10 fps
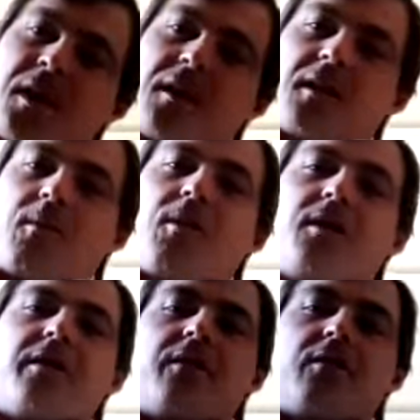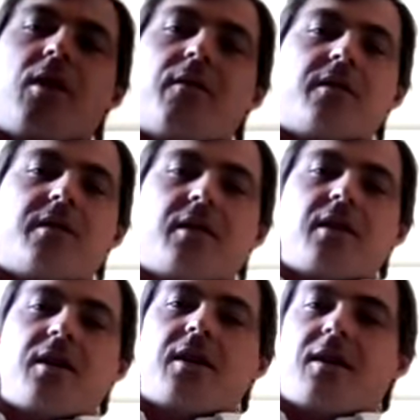that wanted to
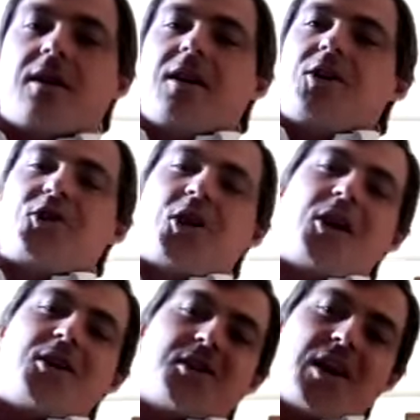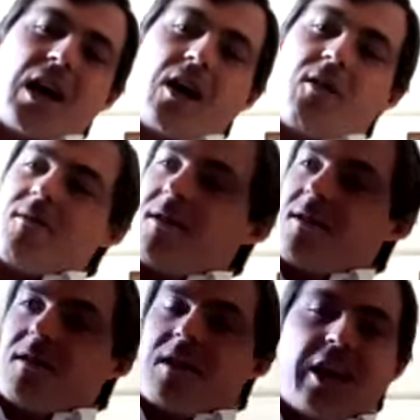obviously shut us
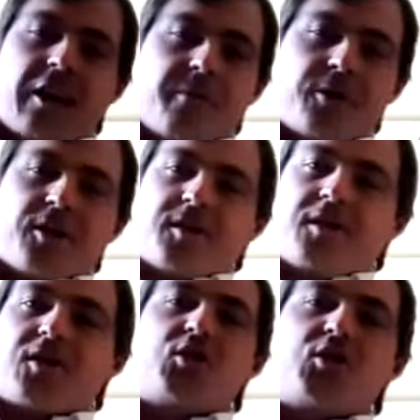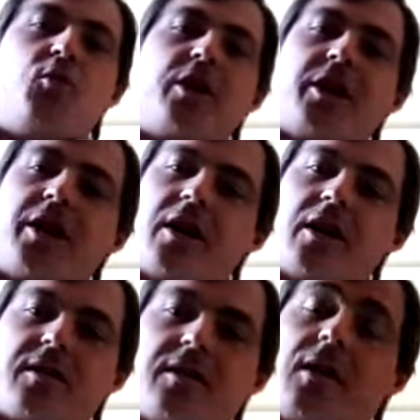down, neighbors suing
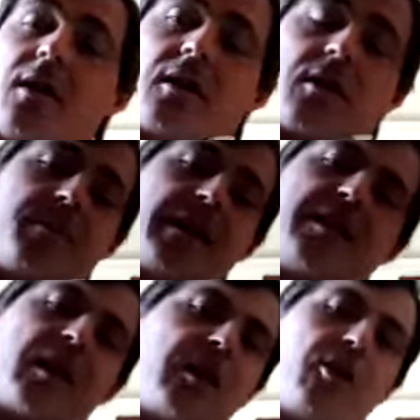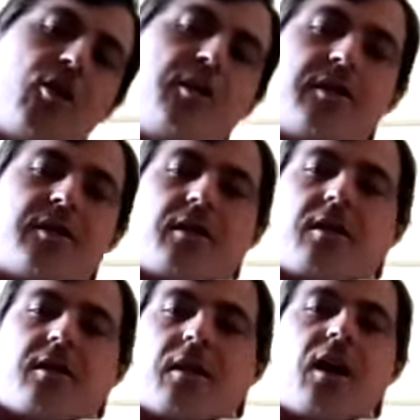us, because basically all these
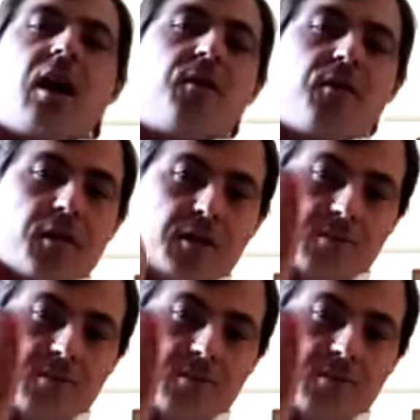lovely